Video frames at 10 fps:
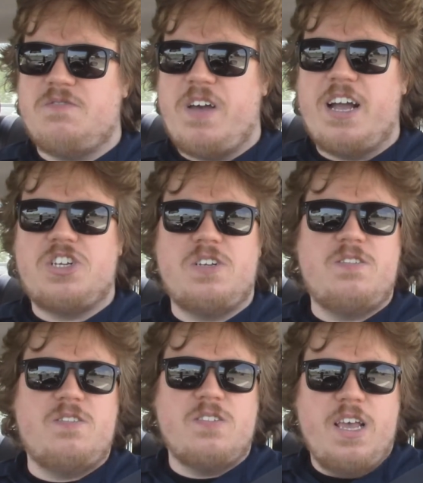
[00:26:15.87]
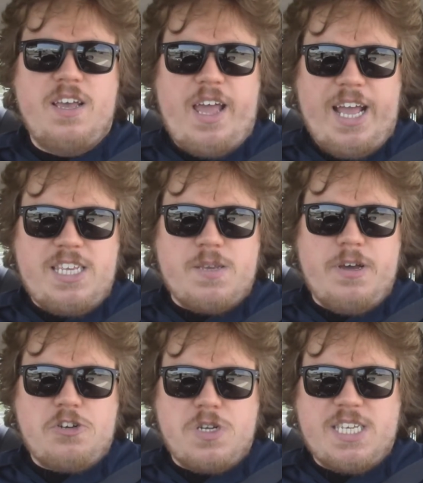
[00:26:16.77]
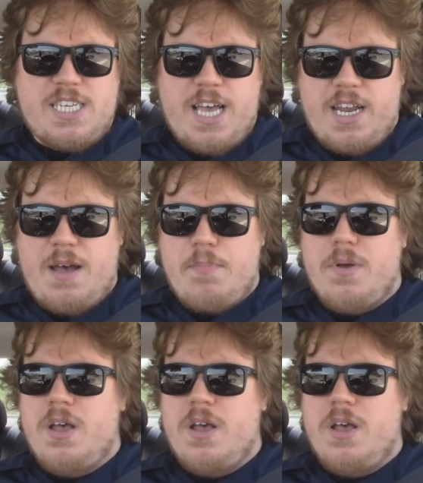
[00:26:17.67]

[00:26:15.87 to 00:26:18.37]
factions, asymmetric setup.